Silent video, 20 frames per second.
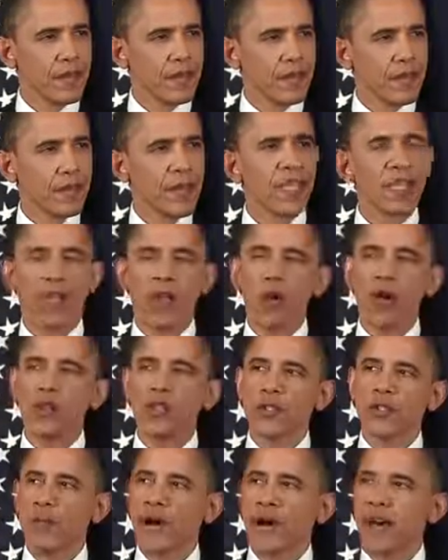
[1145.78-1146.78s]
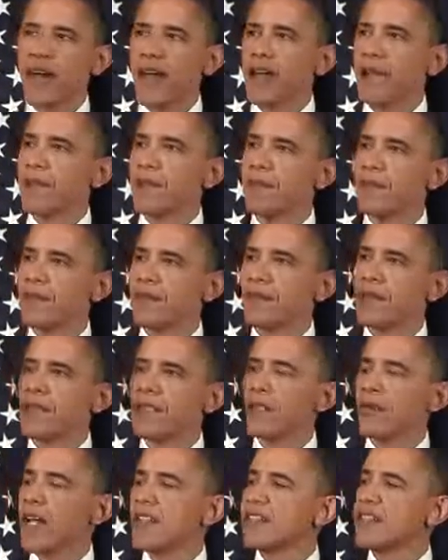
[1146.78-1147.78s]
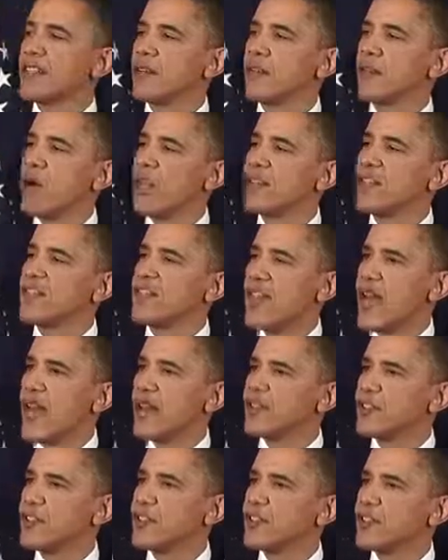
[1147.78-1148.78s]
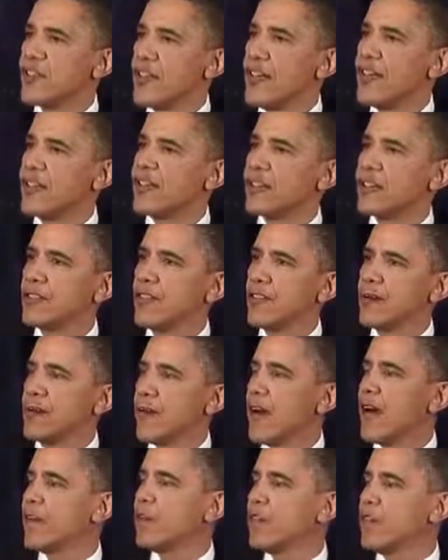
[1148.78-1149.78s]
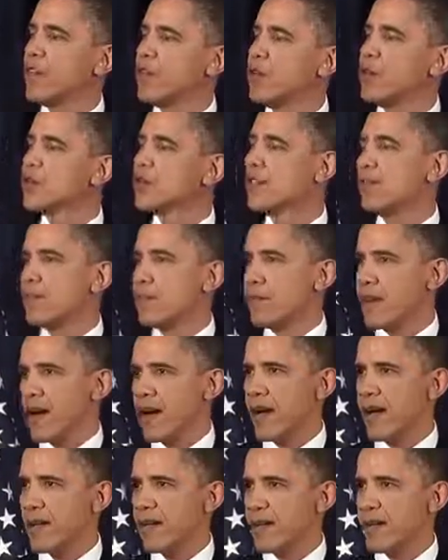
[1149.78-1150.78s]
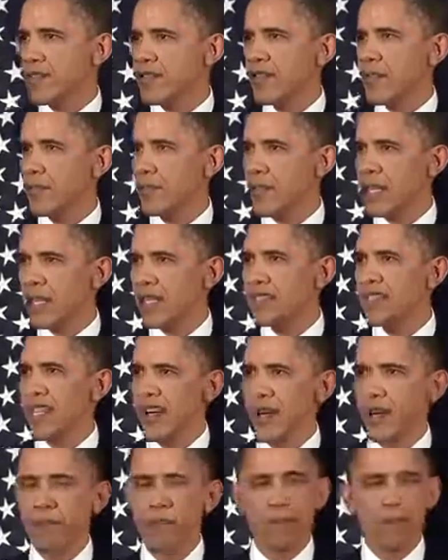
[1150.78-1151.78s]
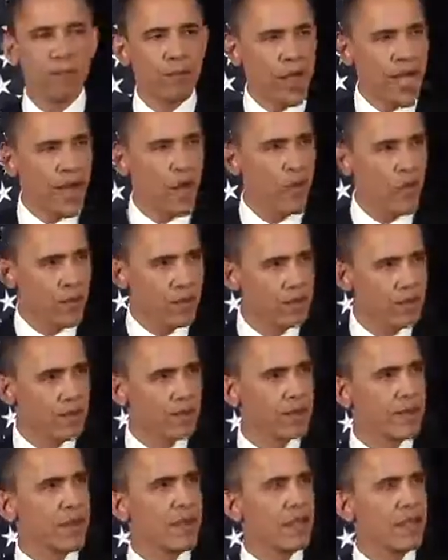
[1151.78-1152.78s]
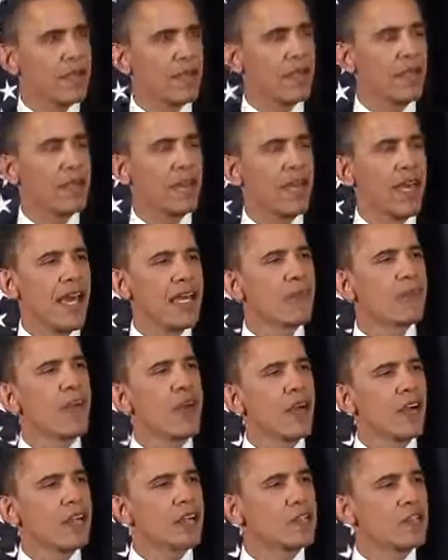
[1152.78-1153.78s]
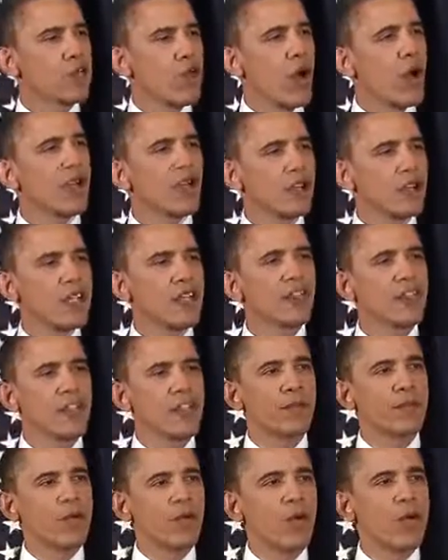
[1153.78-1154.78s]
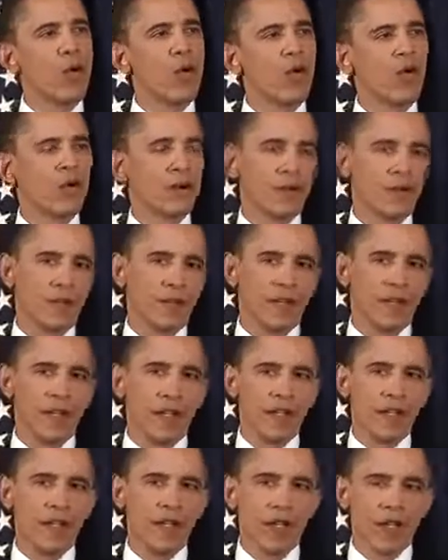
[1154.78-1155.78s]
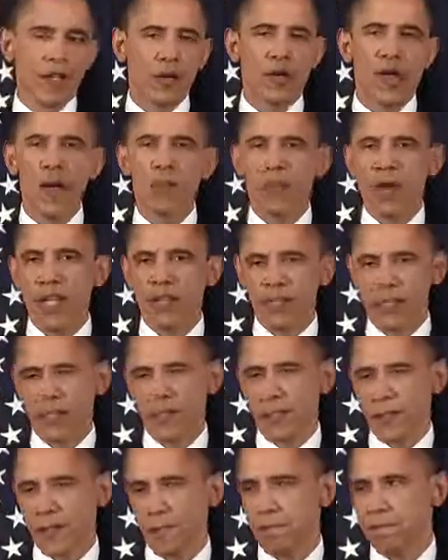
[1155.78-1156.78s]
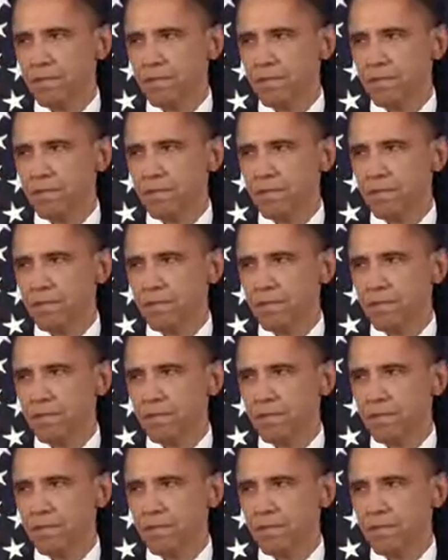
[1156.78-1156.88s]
Let me close by addressing what this action says about the use of America's military power and America's broader leadership in the world under my presidency.